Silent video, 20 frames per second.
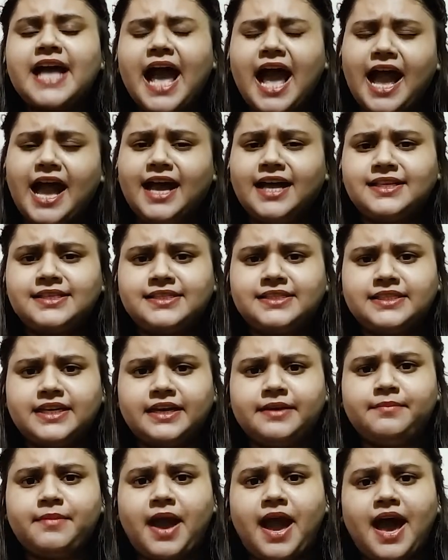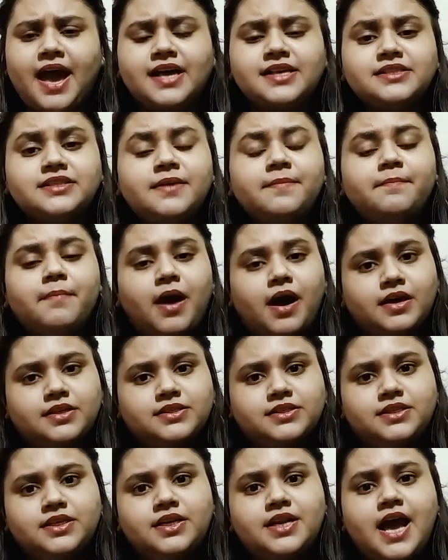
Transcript: as same as the master